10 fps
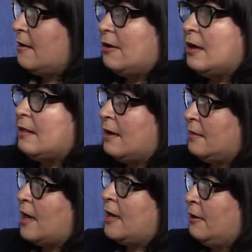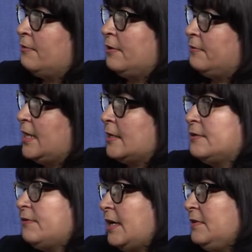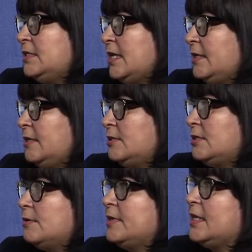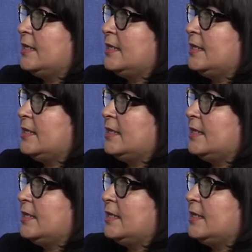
a lot over the next 5 to 10 years. So we need to